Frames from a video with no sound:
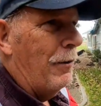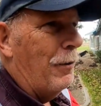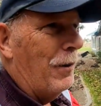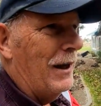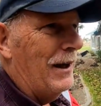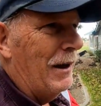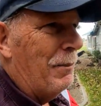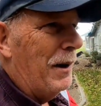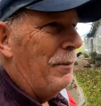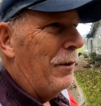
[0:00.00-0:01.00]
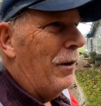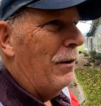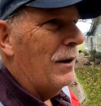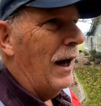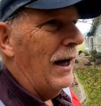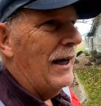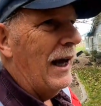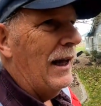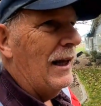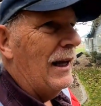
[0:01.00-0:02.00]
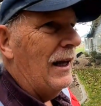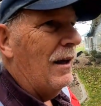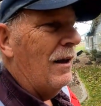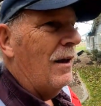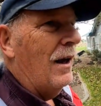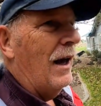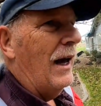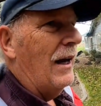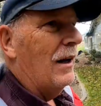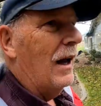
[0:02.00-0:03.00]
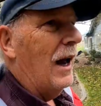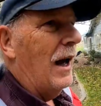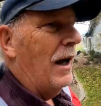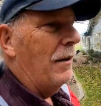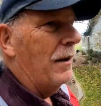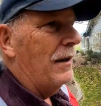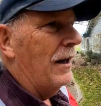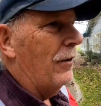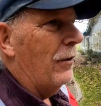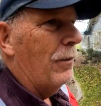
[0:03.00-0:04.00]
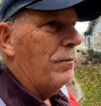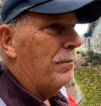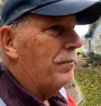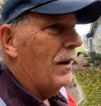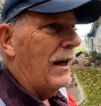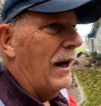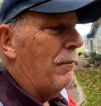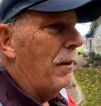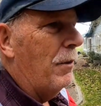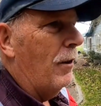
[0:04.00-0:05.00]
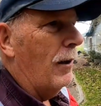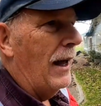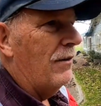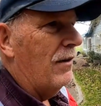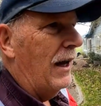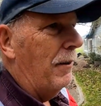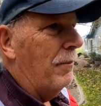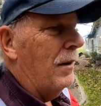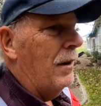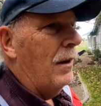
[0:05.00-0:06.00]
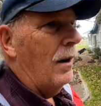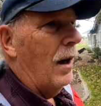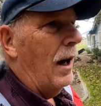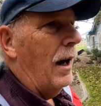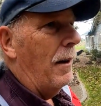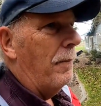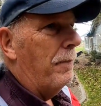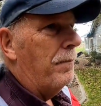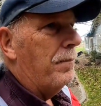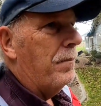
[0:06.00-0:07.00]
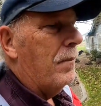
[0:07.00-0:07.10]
they were really neat people. Uh, Kelly and uh, another, I can't remember their last name. Um,